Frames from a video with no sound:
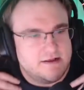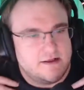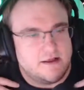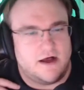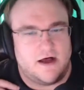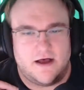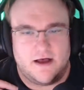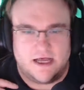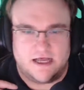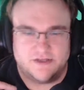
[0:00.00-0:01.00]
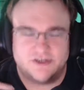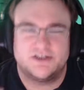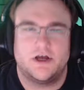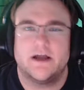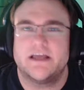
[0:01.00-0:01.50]
of just
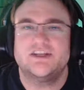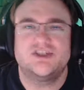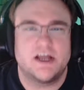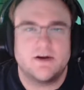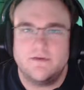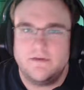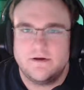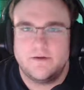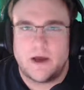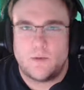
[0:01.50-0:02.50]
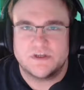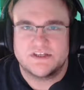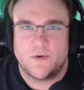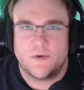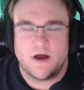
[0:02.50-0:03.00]
talk in general about what's
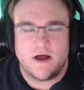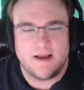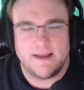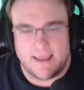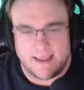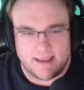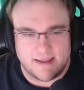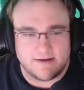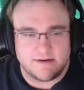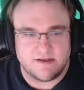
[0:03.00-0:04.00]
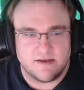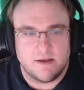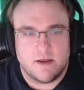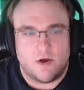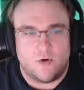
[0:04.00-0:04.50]
going on and
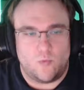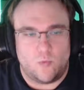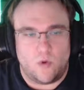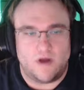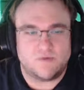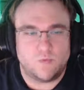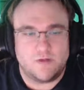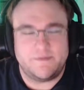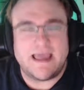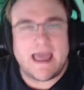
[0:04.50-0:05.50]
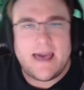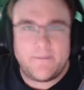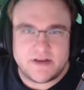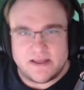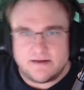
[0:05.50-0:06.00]
what will be
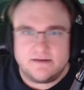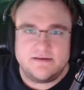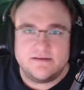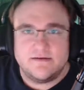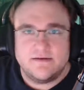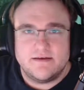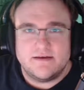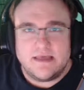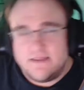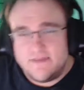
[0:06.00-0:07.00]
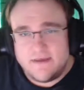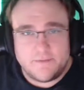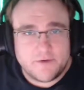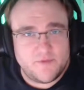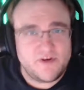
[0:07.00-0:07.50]
happening in the
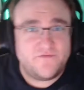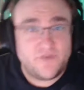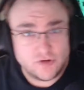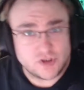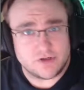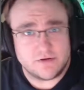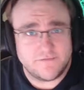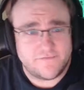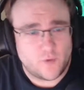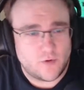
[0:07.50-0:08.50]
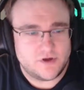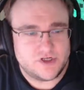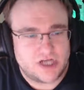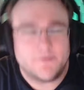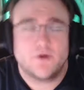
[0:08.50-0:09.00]
upcoming future for
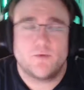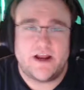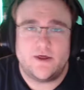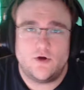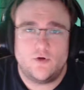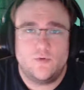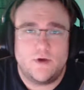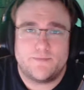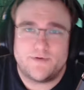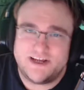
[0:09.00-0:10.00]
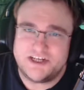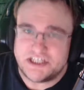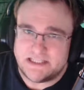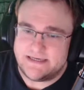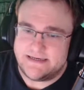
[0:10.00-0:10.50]
WHAAA Radio
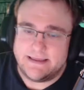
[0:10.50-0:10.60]
Prediction League.